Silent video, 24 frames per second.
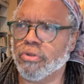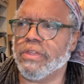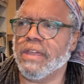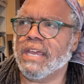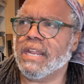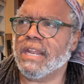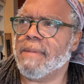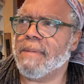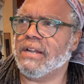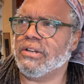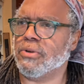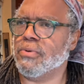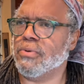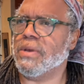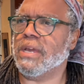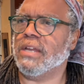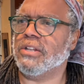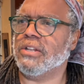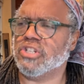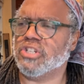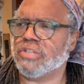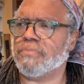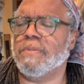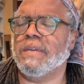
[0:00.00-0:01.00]
You're thinking about
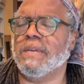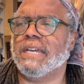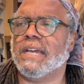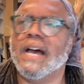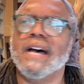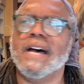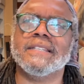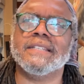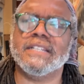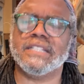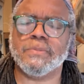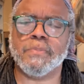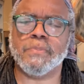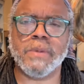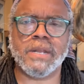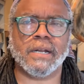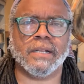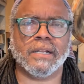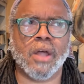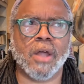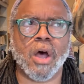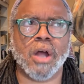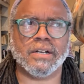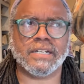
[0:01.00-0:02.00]
doing it just because it's
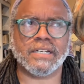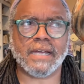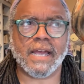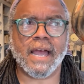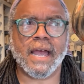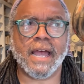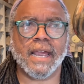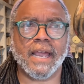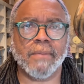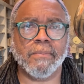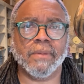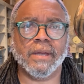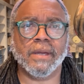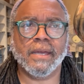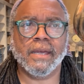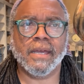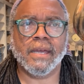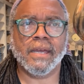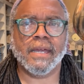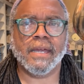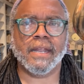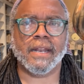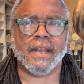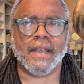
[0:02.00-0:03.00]
been a long
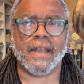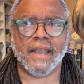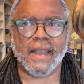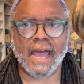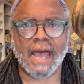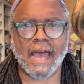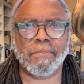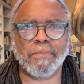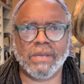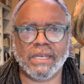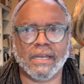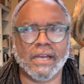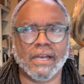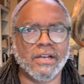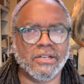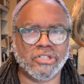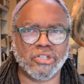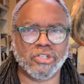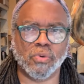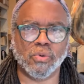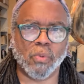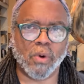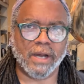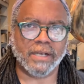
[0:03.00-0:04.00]
time, not
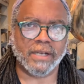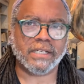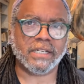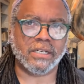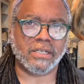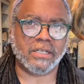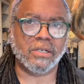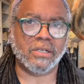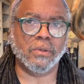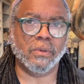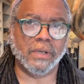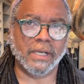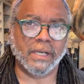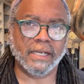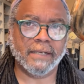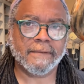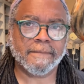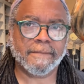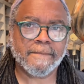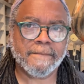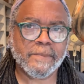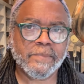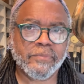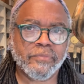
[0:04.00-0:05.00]
because you want to do
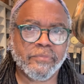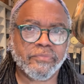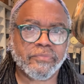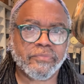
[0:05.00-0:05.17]
it.